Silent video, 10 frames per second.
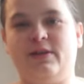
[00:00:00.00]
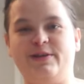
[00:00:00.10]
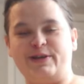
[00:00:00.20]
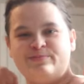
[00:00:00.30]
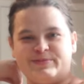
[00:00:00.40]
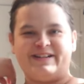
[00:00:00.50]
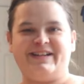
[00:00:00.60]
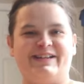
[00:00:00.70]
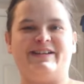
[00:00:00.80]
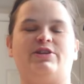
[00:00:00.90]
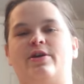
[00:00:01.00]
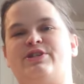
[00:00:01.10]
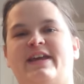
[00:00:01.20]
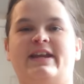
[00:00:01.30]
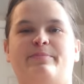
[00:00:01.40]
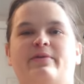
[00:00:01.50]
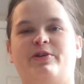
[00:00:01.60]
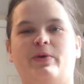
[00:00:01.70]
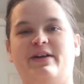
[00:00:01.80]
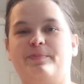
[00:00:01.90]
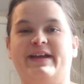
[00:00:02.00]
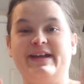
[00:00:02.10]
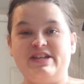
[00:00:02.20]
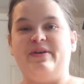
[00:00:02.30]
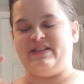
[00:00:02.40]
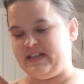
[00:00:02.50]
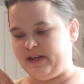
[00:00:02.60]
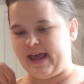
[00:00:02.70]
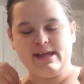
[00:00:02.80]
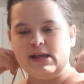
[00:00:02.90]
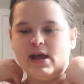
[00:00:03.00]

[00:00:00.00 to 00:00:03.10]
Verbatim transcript: Good morning. No, I'm just kidding. I've been up for a while, but you haven't seen me yet.